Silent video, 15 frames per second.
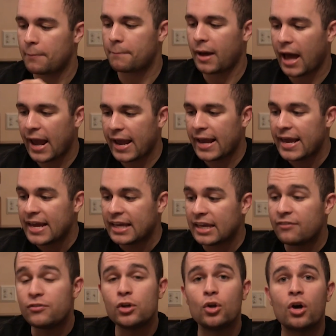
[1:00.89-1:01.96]
by
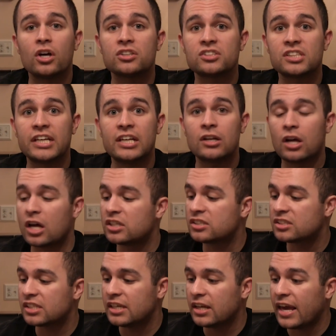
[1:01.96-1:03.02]
giving you acene,
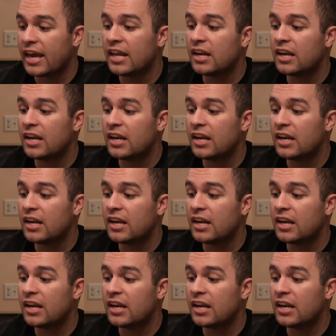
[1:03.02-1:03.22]
acet,